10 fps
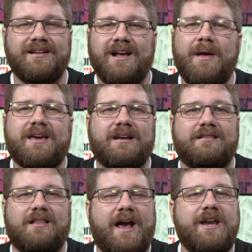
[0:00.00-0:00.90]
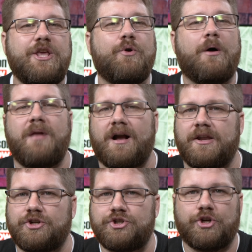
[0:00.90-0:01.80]
I'm not going to lie to you, I'm not
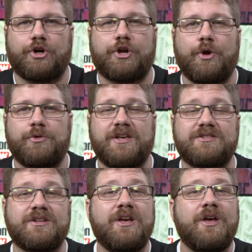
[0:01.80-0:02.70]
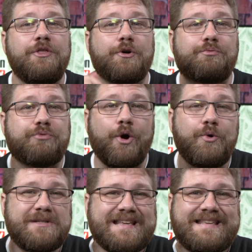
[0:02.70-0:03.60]
going to sugarcoat this. The
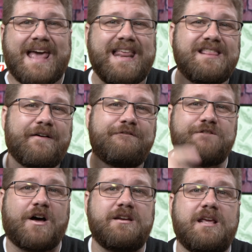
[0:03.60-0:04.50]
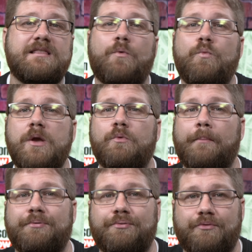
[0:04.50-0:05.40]
road to getting the funding that we were
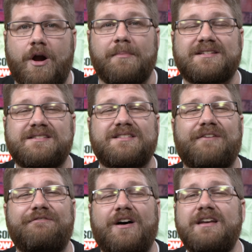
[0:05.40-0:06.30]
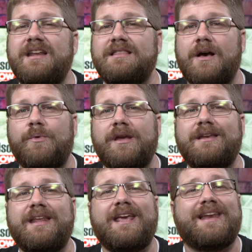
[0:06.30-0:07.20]
promised, the funding that we
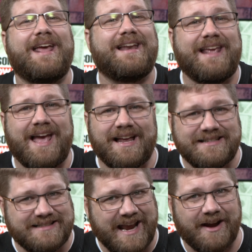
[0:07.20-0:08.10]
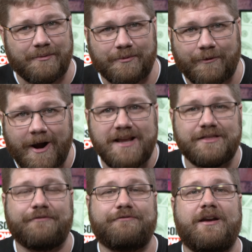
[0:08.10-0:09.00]
need, and yeah, damn right,
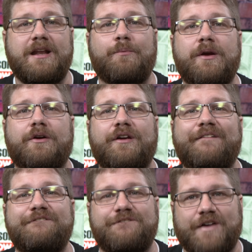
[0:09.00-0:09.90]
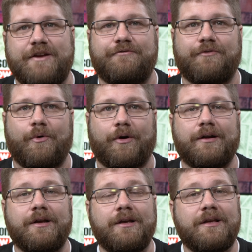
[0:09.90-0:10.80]
the funding we are going to fight for,
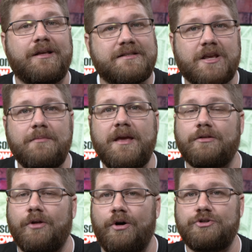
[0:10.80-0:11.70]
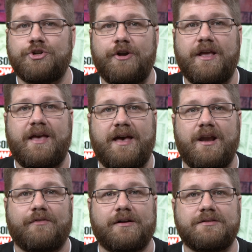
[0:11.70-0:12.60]
it's going to be a long journey
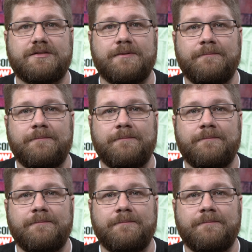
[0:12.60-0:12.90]
ahead of us.